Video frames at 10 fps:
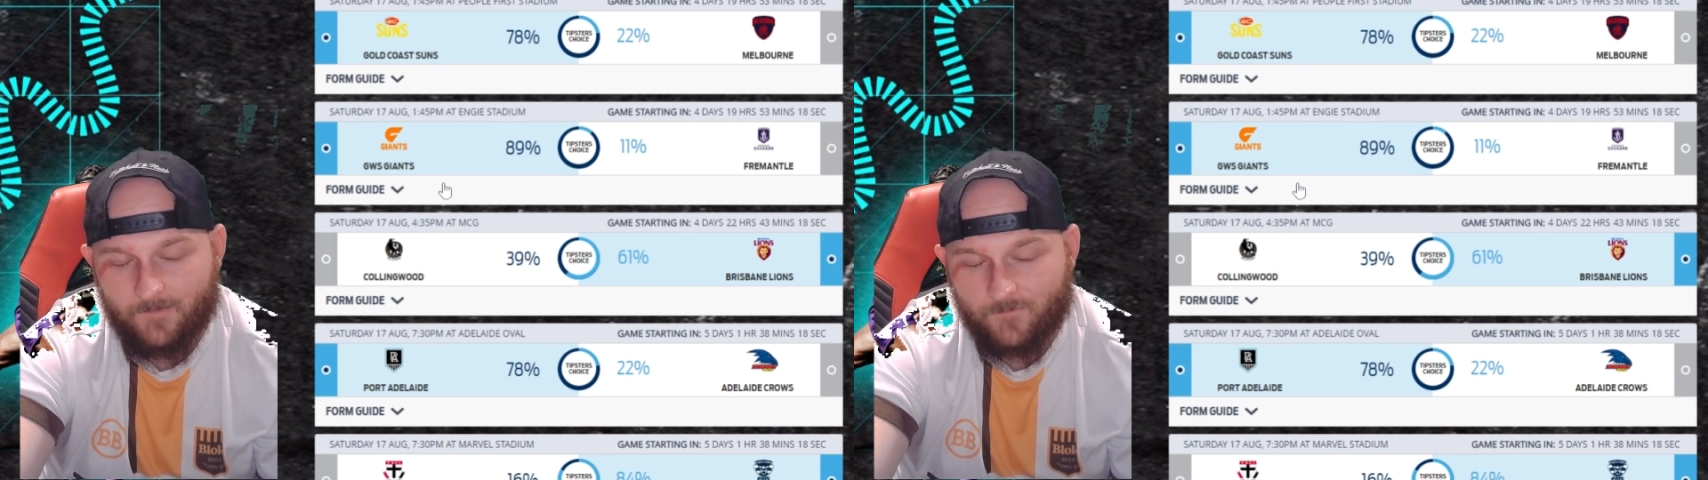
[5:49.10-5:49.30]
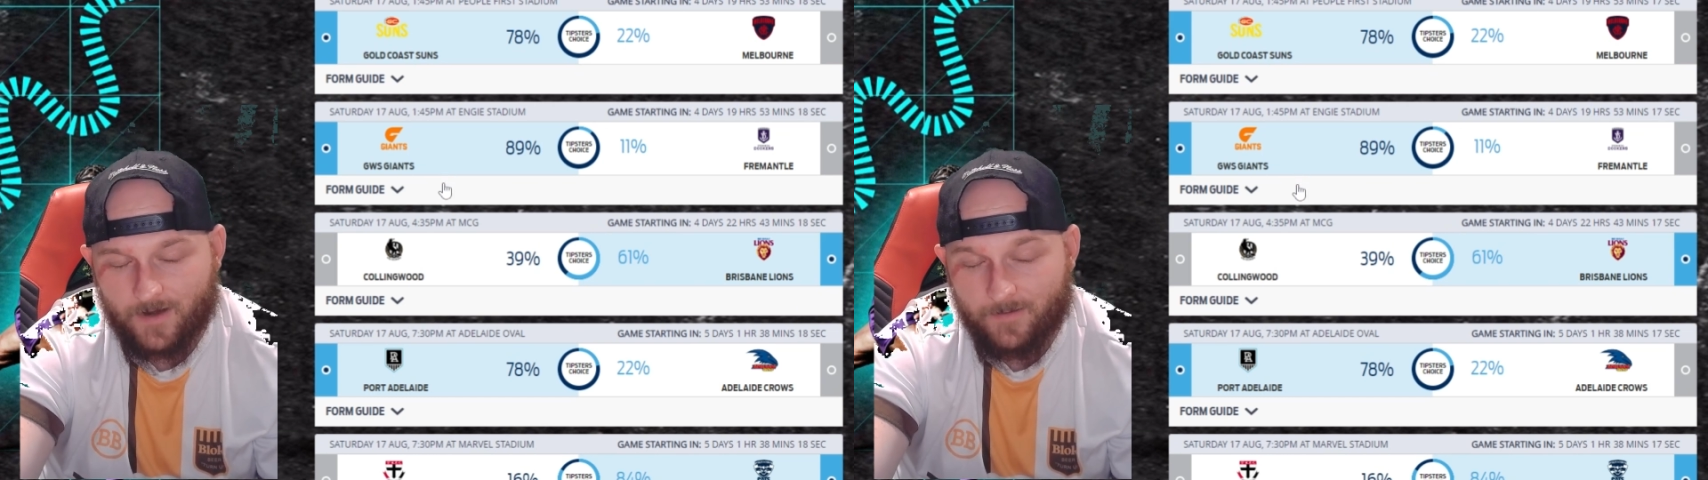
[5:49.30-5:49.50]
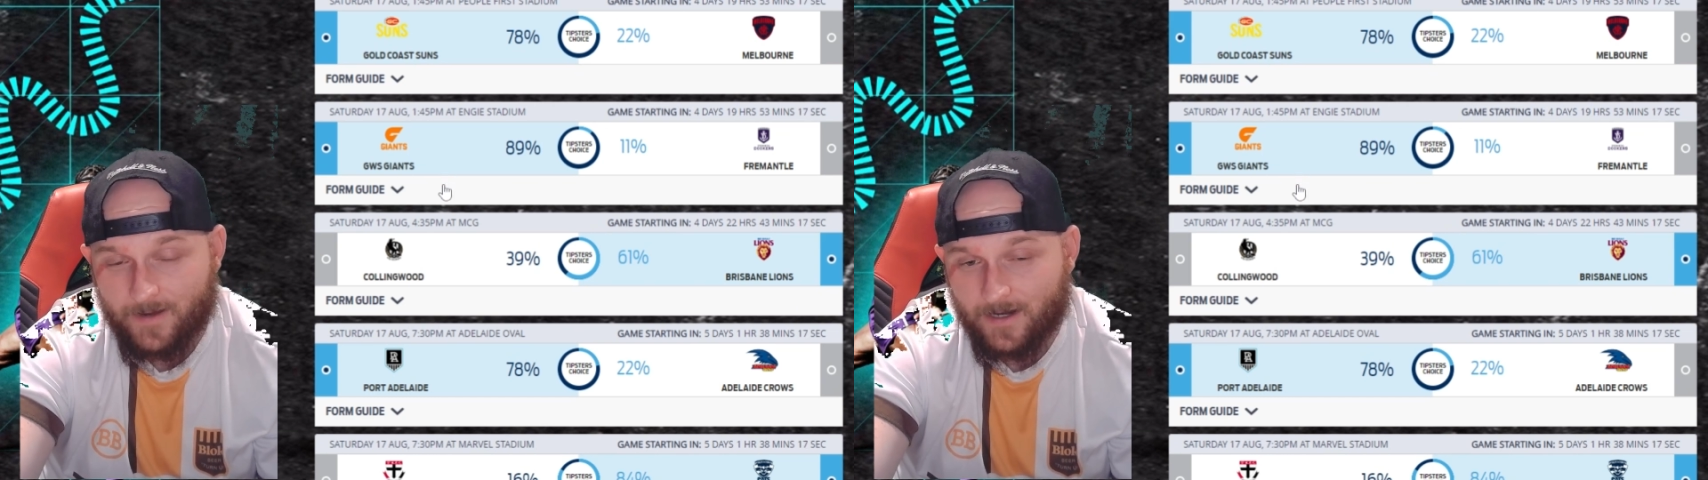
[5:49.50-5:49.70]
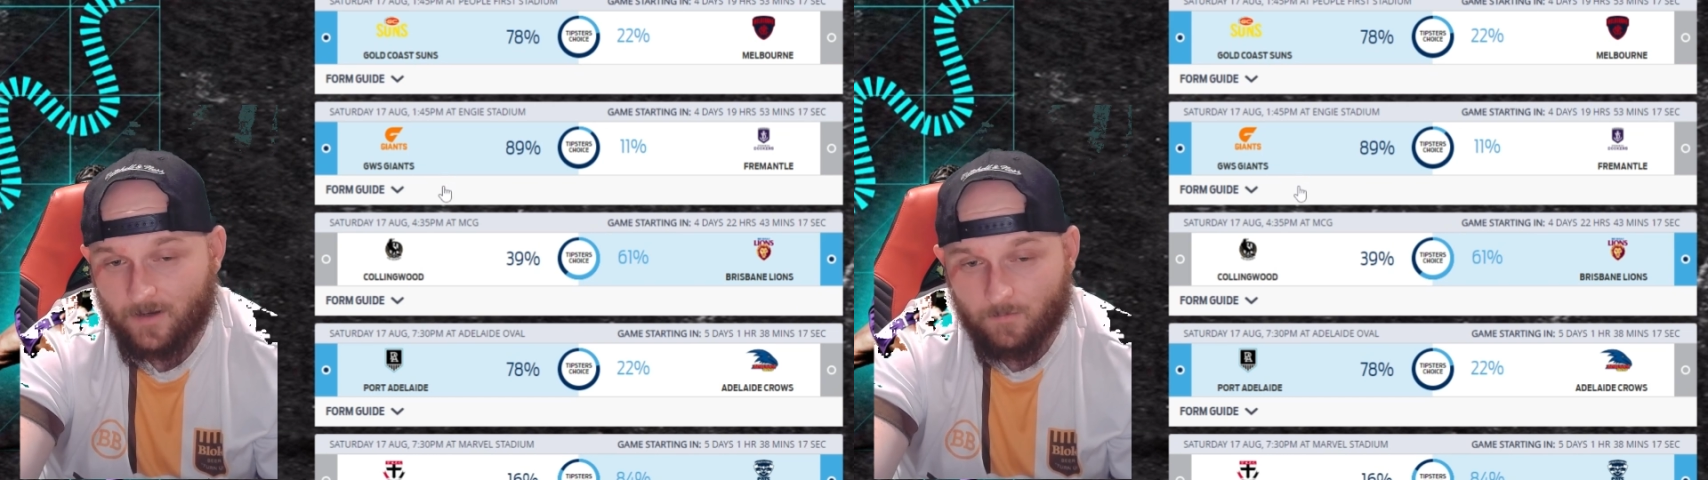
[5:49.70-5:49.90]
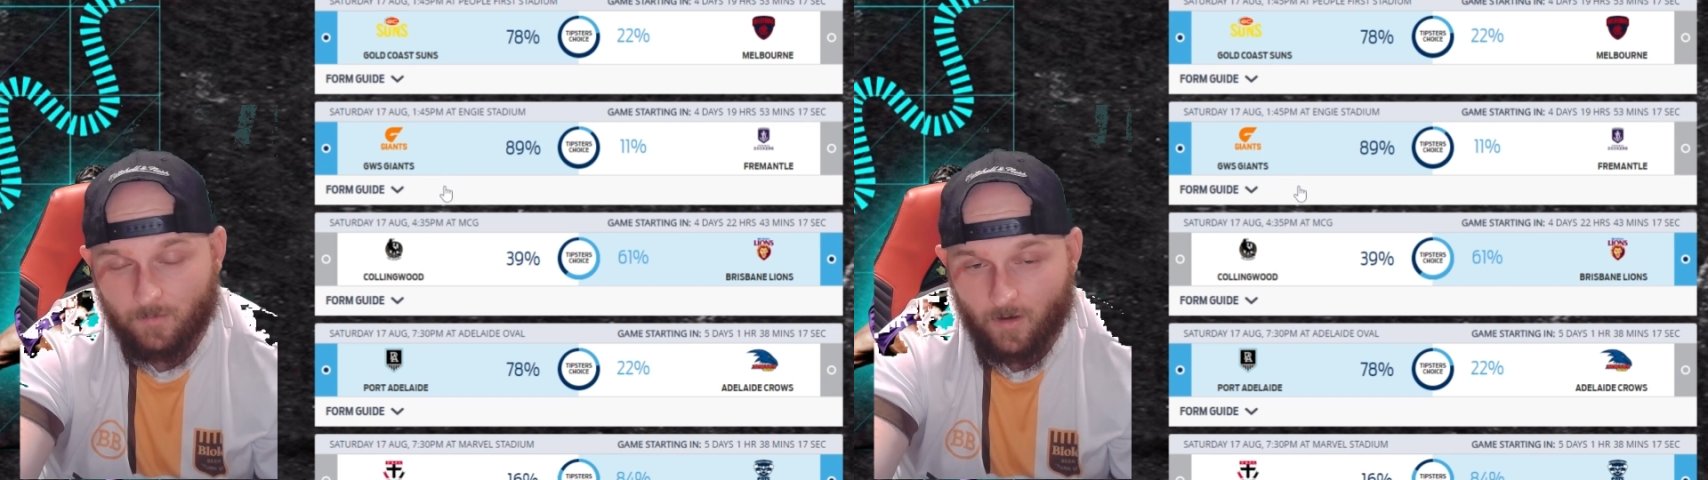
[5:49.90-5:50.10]

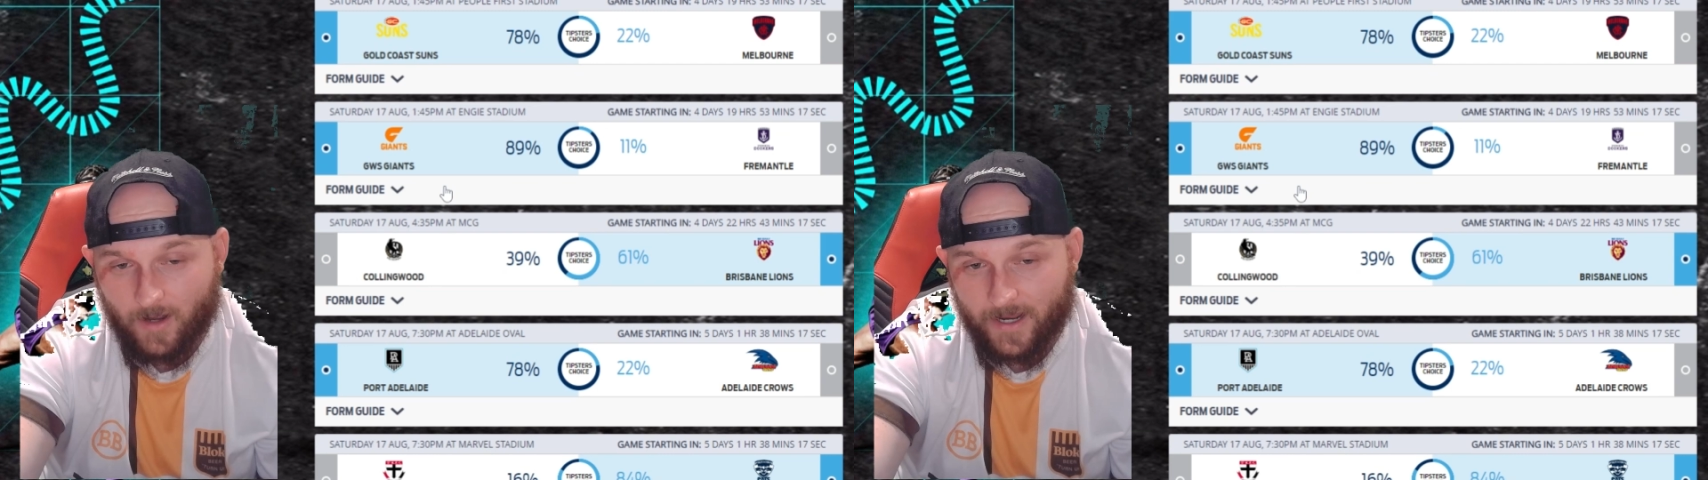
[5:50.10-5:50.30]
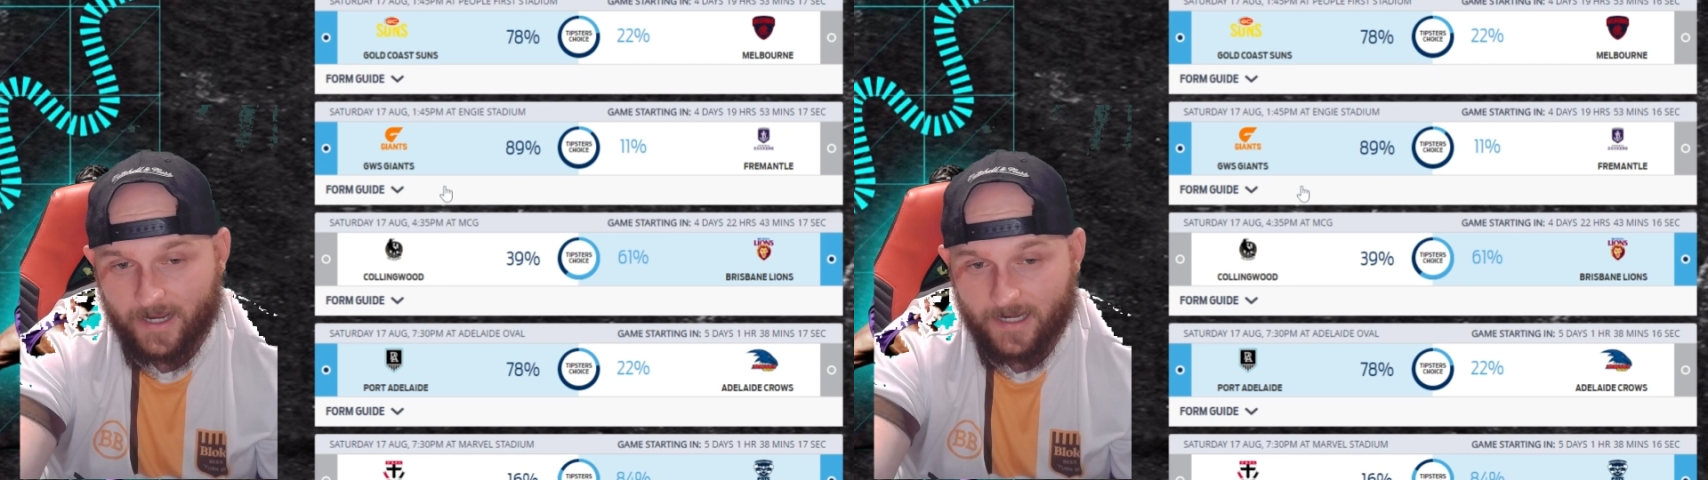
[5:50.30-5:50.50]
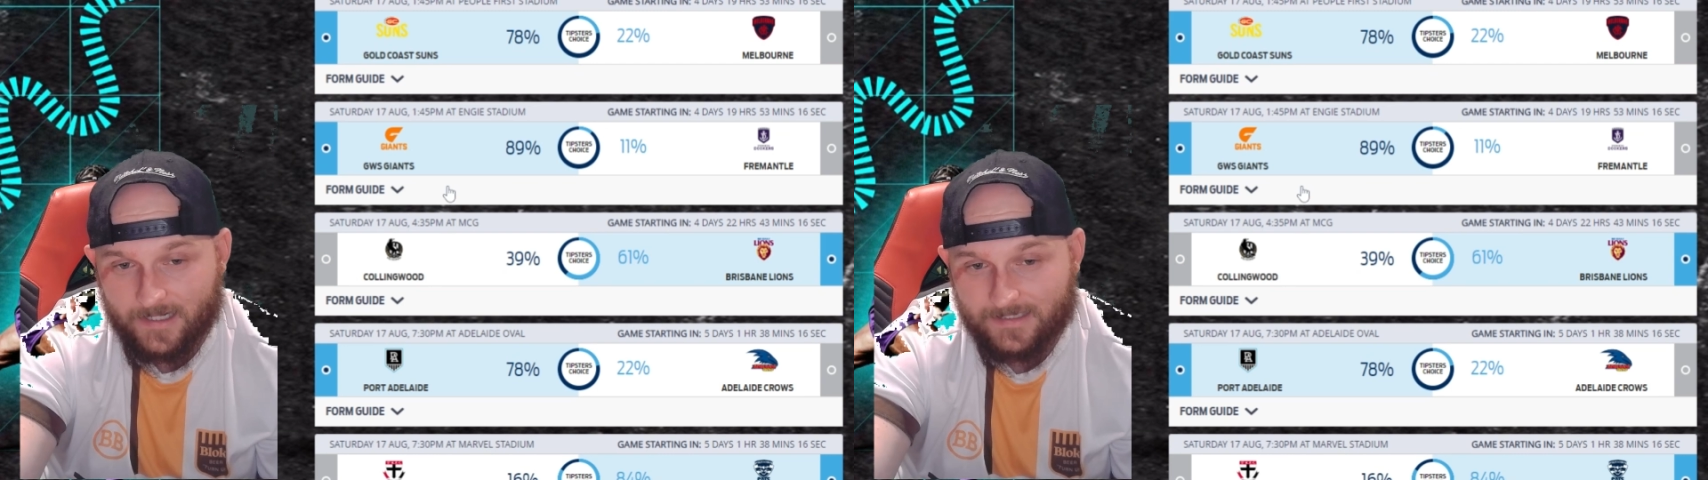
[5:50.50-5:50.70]
Fremantle by